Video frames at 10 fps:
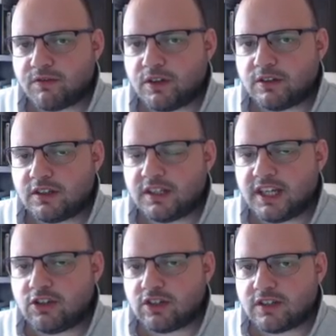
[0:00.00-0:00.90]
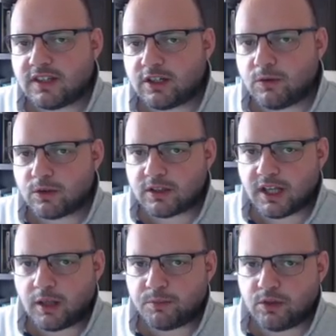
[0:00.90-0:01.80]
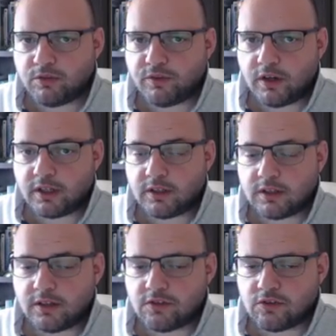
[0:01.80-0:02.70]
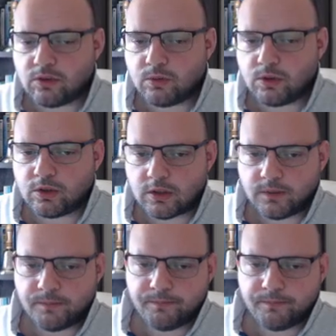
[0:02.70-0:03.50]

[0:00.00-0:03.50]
filled and the agent can then go on and help you find additional work.